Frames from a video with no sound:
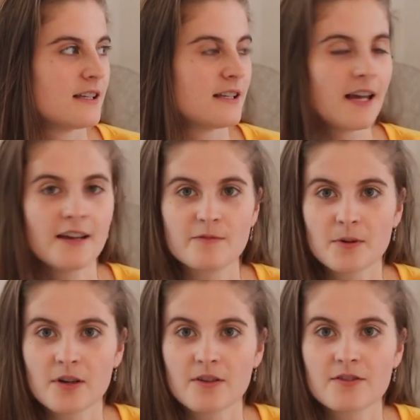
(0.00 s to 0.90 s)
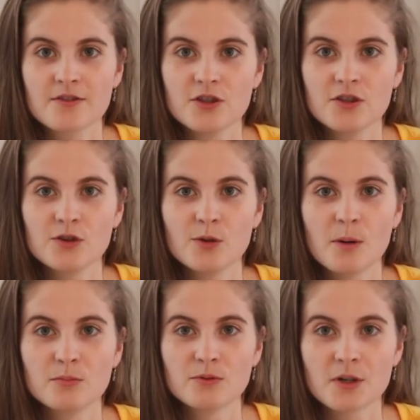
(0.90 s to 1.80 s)
gave birth to
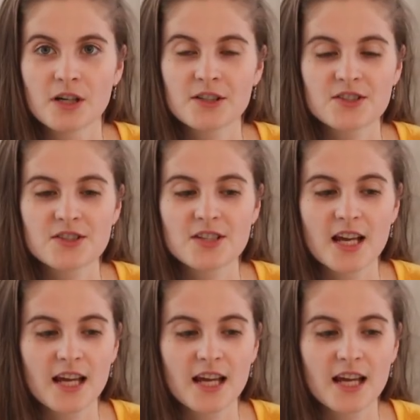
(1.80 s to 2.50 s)
Brooks,